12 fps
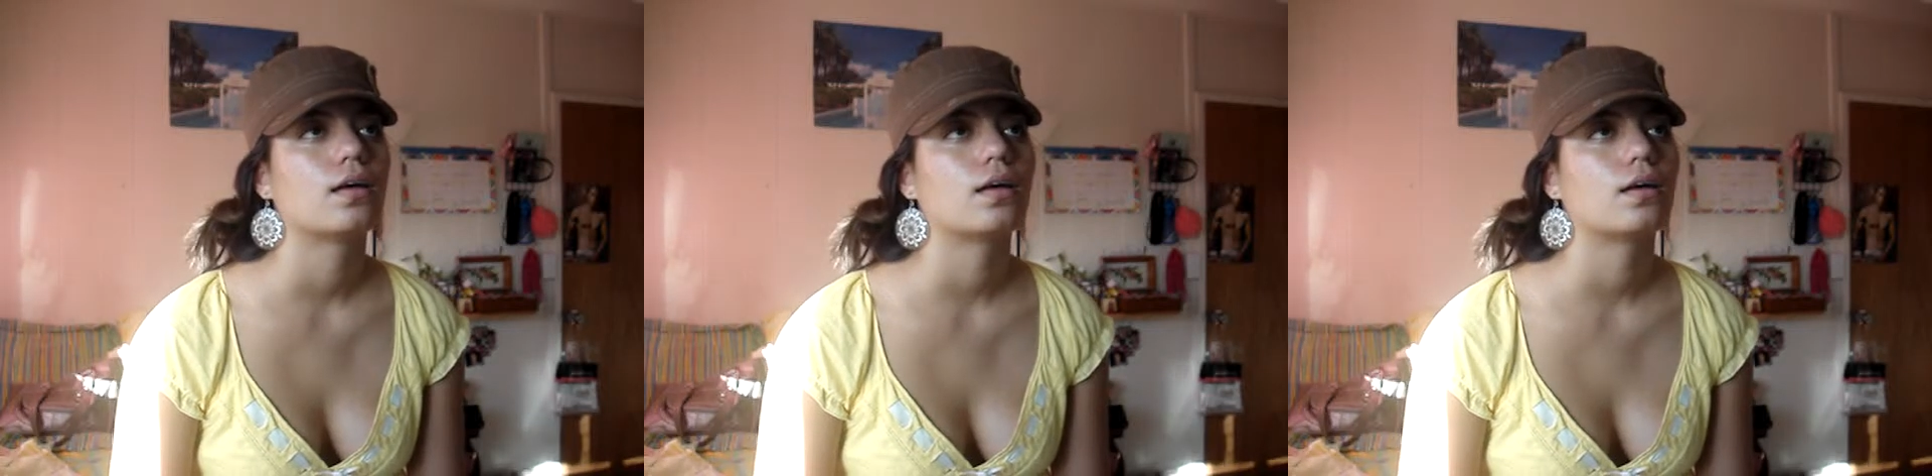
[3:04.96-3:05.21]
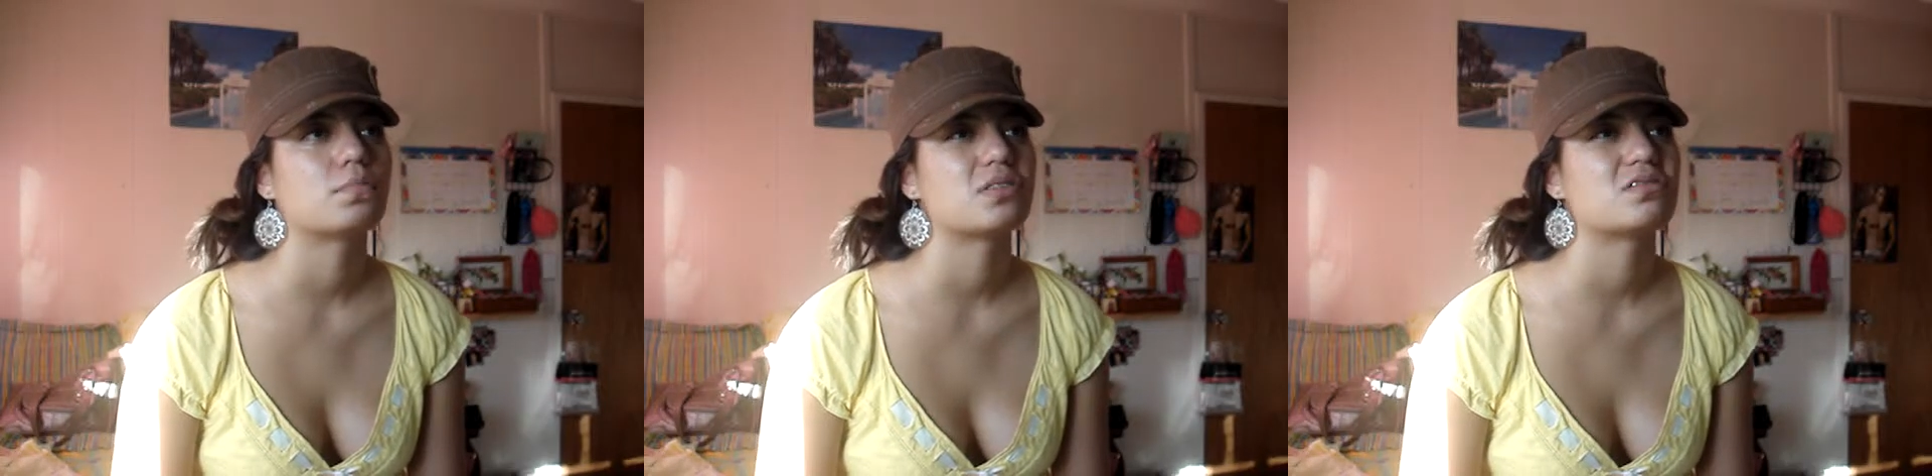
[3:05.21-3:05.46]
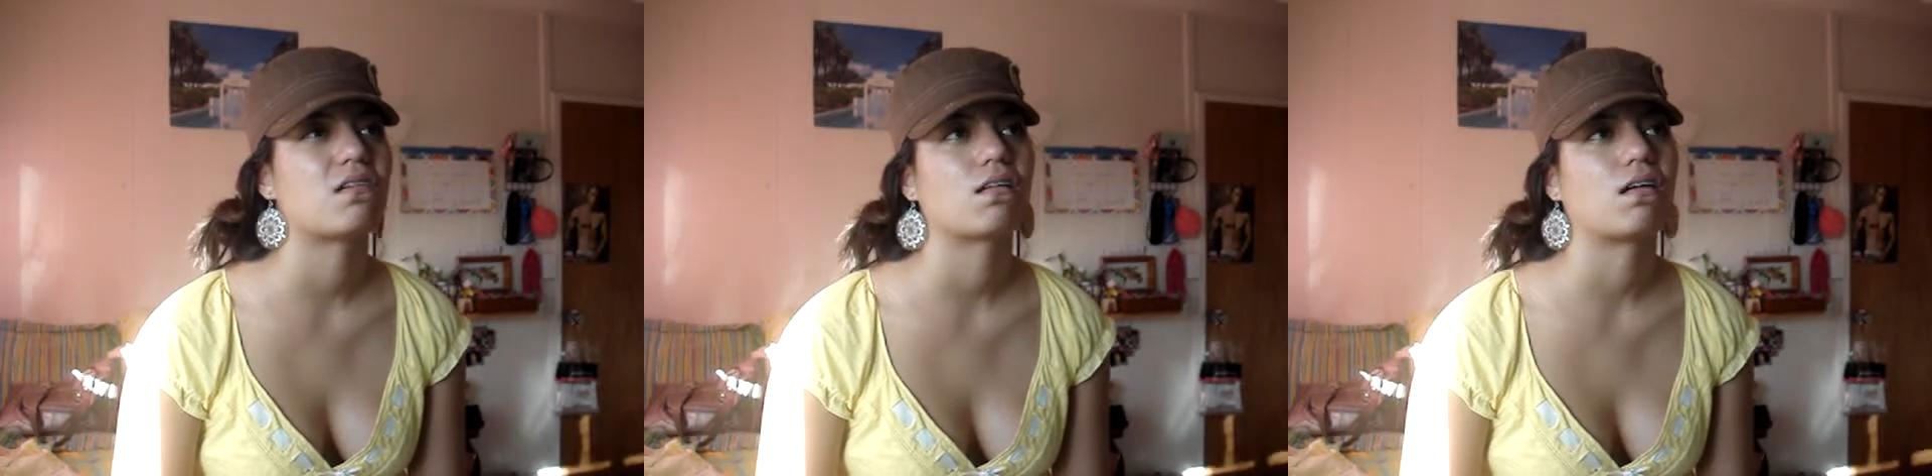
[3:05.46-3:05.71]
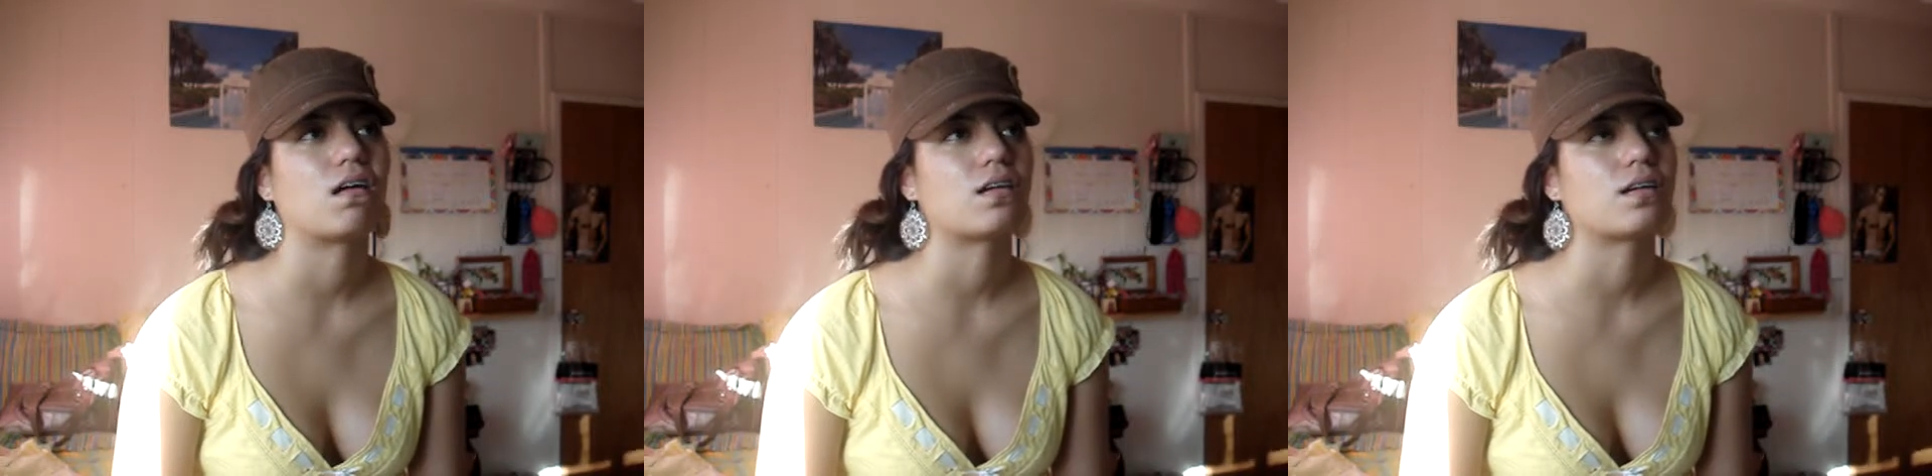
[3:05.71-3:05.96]
the
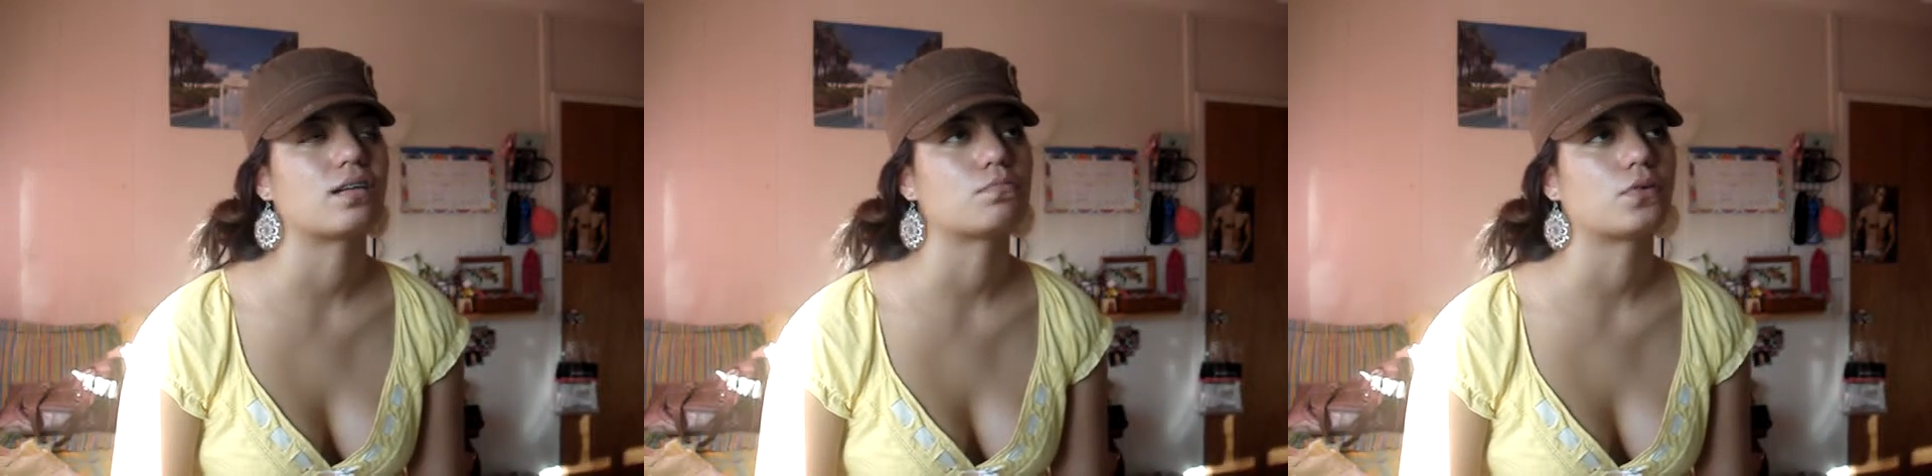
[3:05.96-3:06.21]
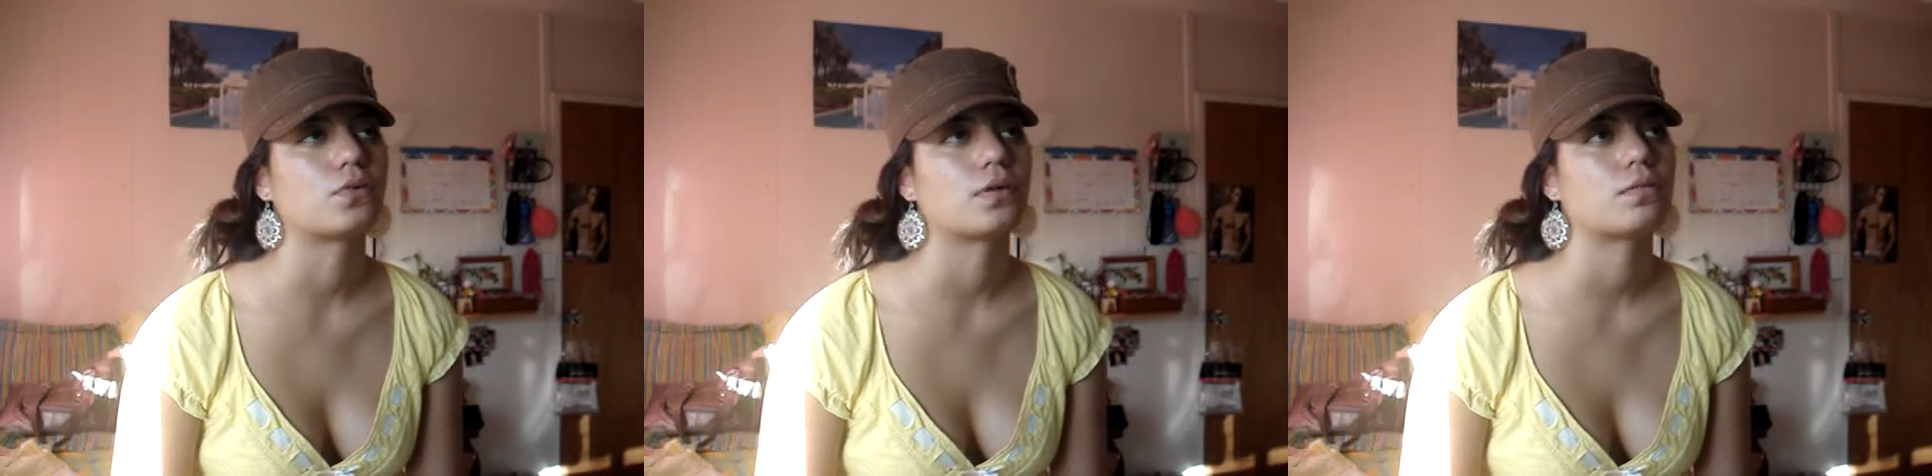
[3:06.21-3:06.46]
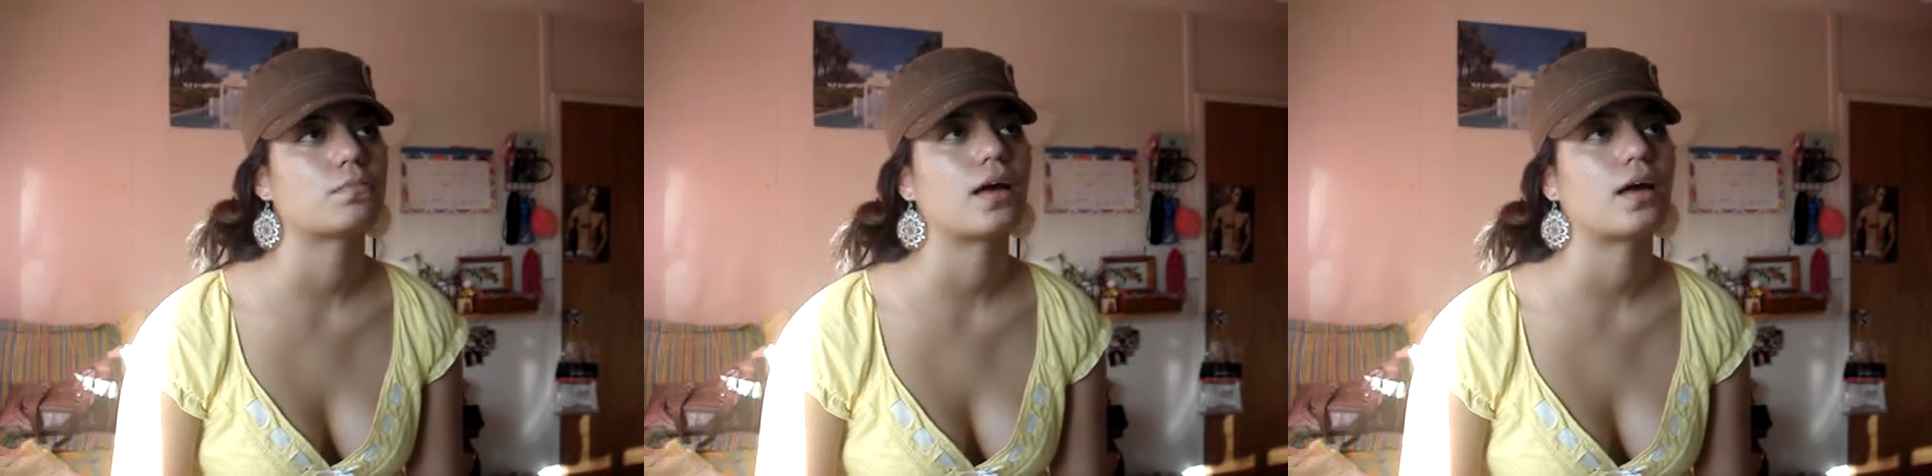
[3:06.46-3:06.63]
dog got it and broke it.